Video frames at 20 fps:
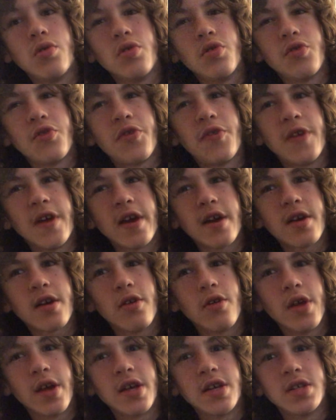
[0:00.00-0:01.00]
thick,
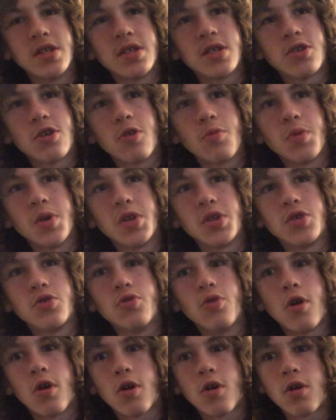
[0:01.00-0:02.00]
or like his syrup being
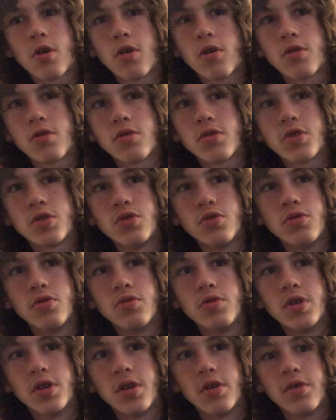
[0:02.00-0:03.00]
too hard, or
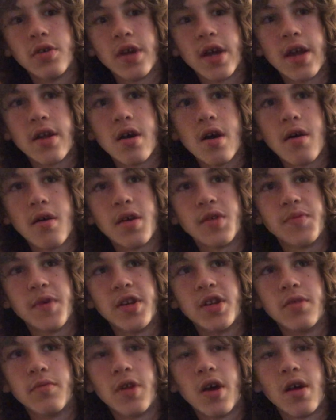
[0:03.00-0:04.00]
too, not
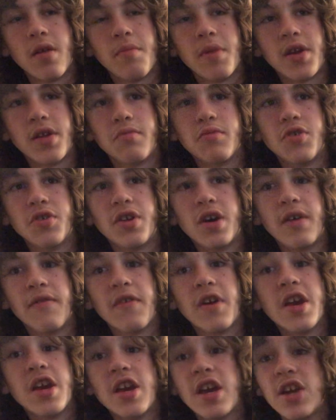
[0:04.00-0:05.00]
bendable
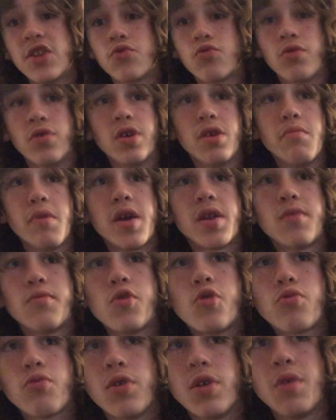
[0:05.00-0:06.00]
enough. It's really
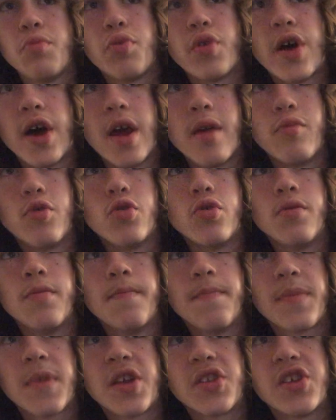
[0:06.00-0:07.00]
bendable, really pliable.
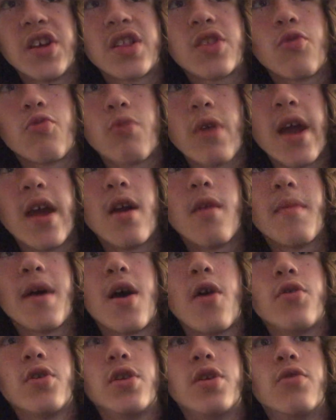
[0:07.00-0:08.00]
It's like the right
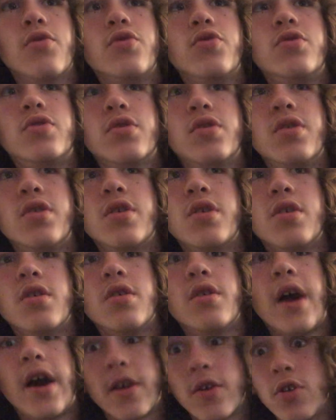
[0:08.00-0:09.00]
amount,
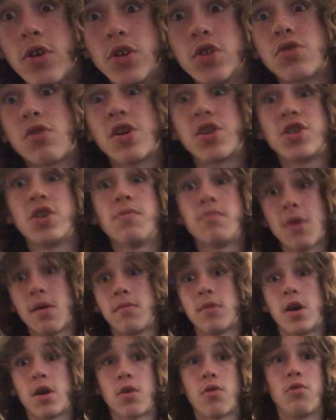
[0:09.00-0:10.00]
I could stretch him.
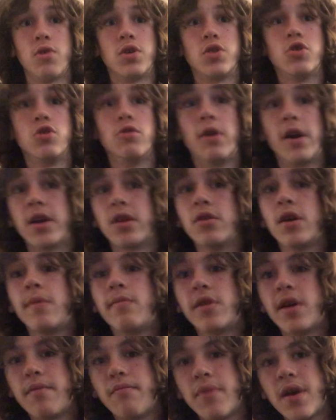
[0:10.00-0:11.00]
I'm not going to,
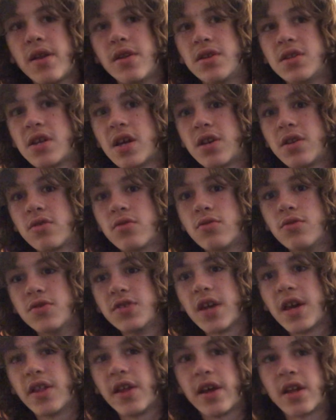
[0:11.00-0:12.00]
but I bend his tentacles,
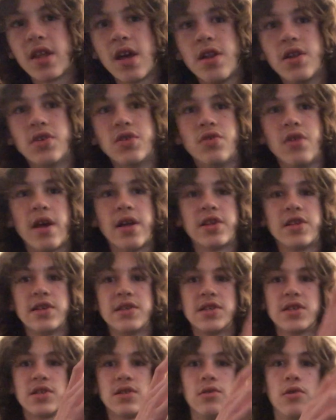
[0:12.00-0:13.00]
and like they just do that, they
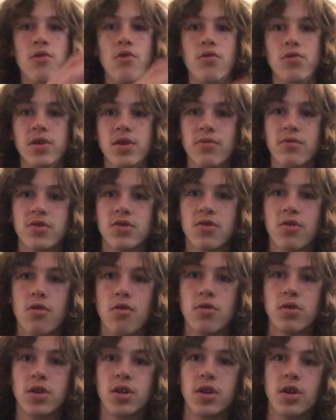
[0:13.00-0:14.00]
slowly
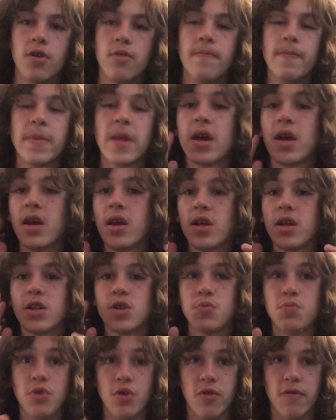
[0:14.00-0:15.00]
return,
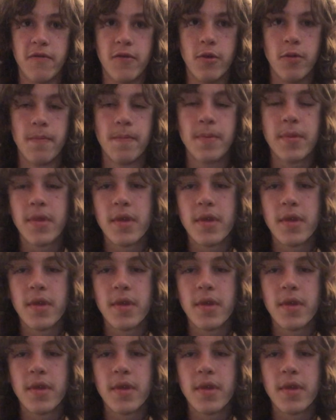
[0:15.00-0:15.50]
It's beautiful.